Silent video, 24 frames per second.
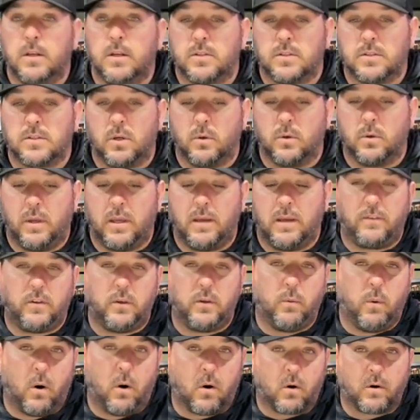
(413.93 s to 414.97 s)
So if
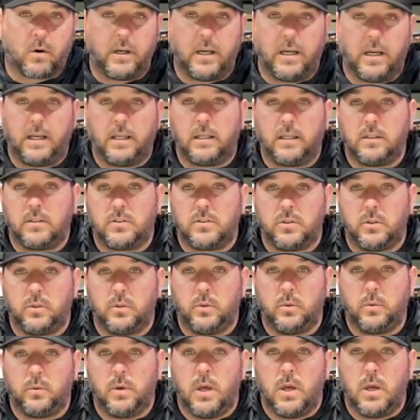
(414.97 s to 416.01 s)
you are needing
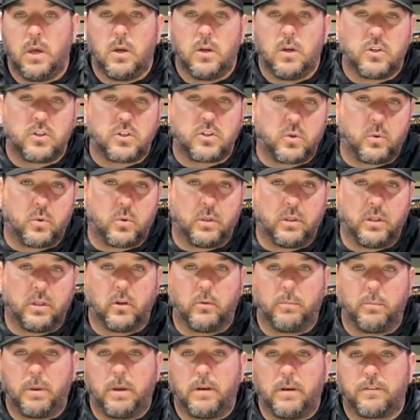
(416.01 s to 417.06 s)
to shoot a
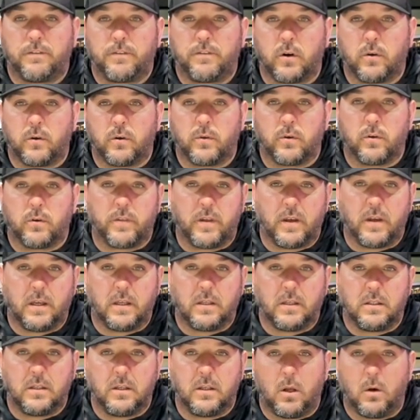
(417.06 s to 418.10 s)
little bit further
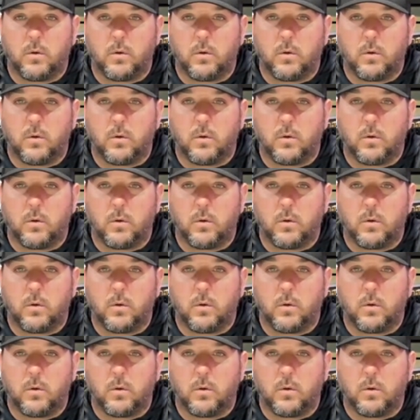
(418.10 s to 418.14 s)
than,